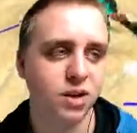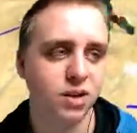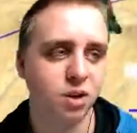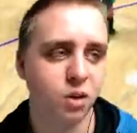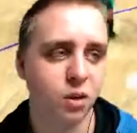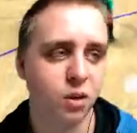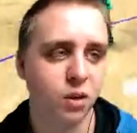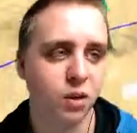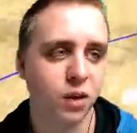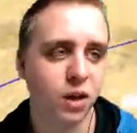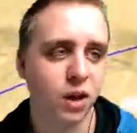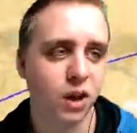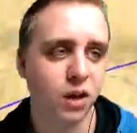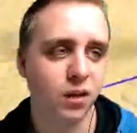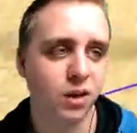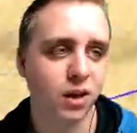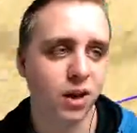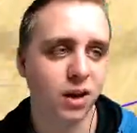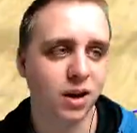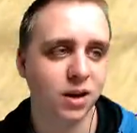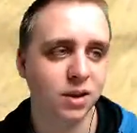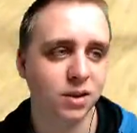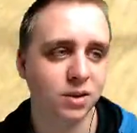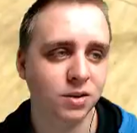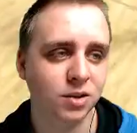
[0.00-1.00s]
I don't think
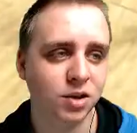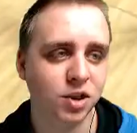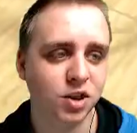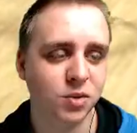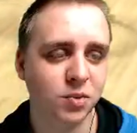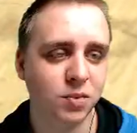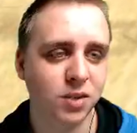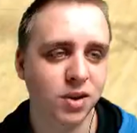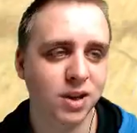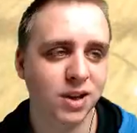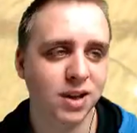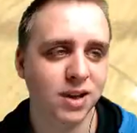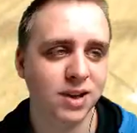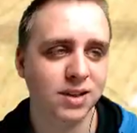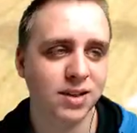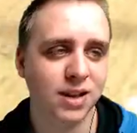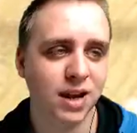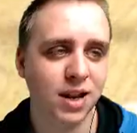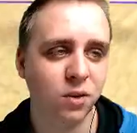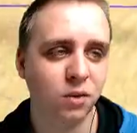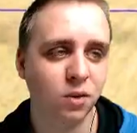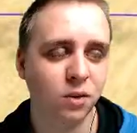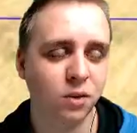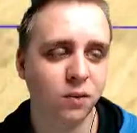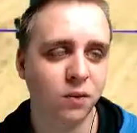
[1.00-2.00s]
they can just be
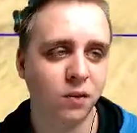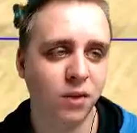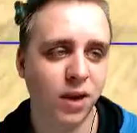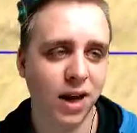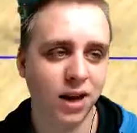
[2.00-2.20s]
content with